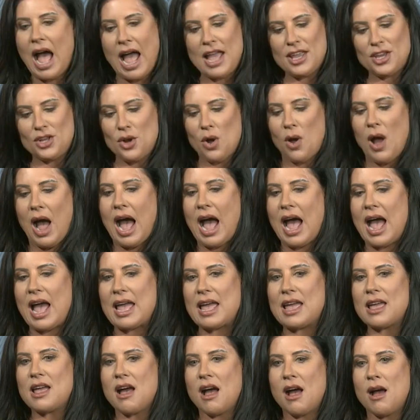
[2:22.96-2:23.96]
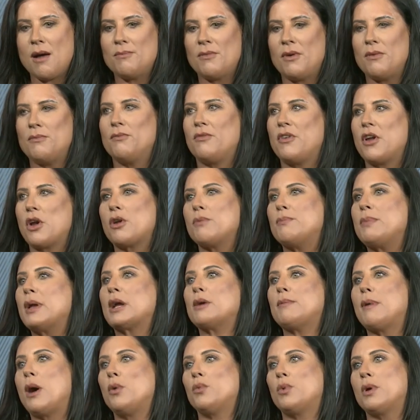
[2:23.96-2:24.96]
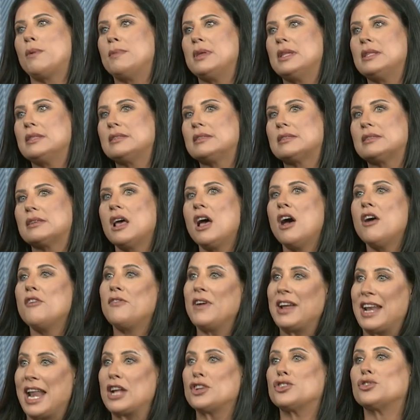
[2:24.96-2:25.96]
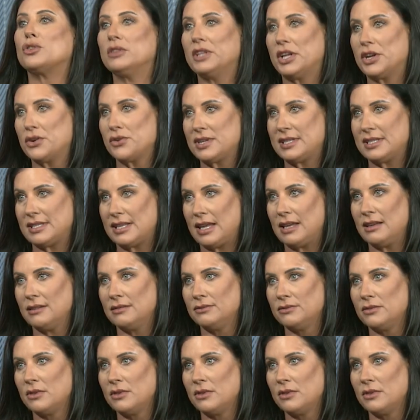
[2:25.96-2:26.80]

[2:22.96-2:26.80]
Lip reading: I am very big about women's financial literacy.